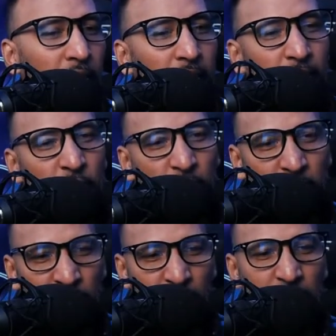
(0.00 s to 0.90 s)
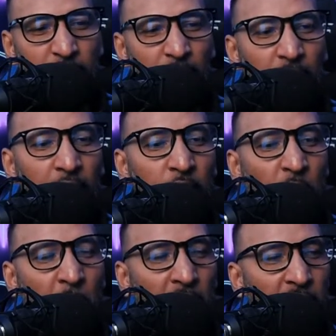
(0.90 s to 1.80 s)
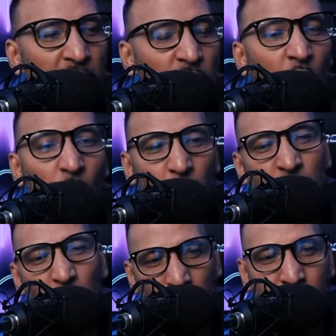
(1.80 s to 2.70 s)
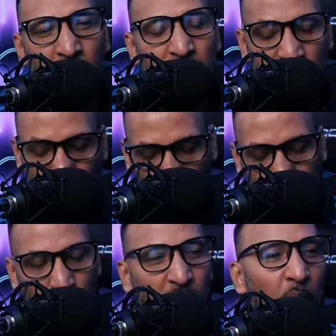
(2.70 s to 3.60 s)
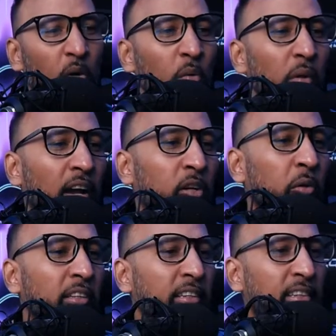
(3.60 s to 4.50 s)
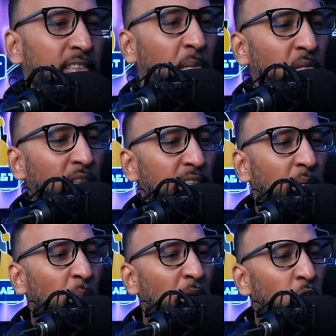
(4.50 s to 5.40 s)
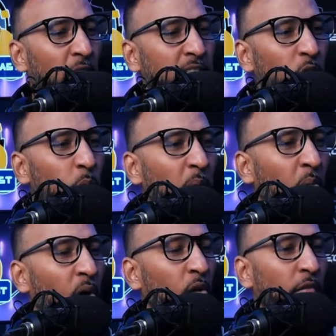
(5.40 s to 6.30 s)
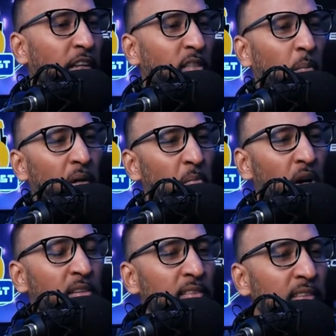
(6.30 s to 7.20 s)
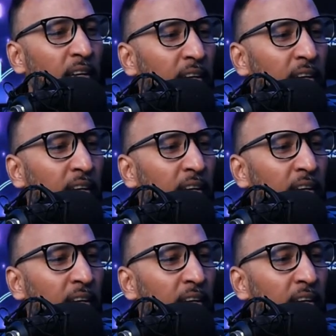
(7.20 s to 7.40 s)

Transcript: Yeah, so there's a lack of imagination. Now, to be fair, since Molino came on, we are creating. They seem to be trying to loop the ball over the top of the box.